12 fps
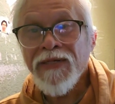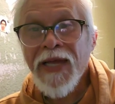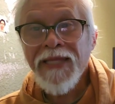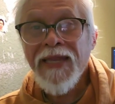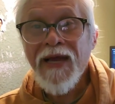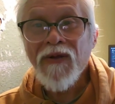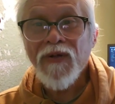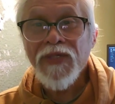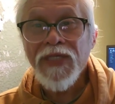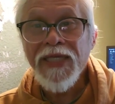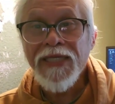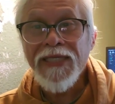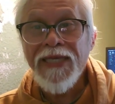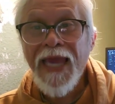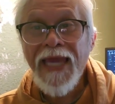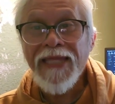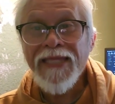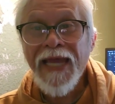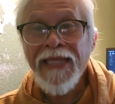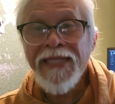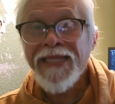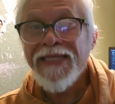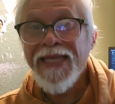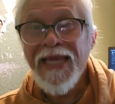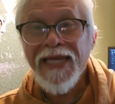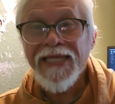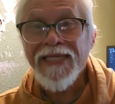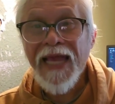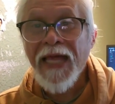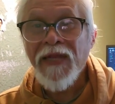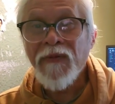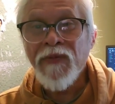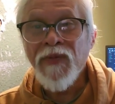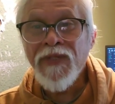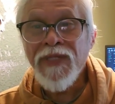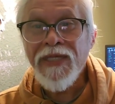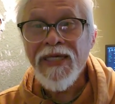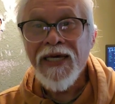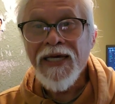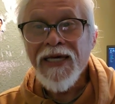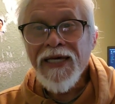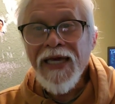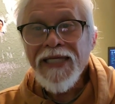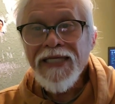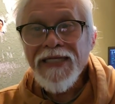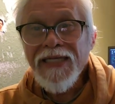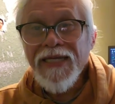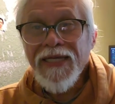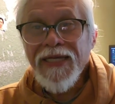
right now, 6896 Anno Mundi, is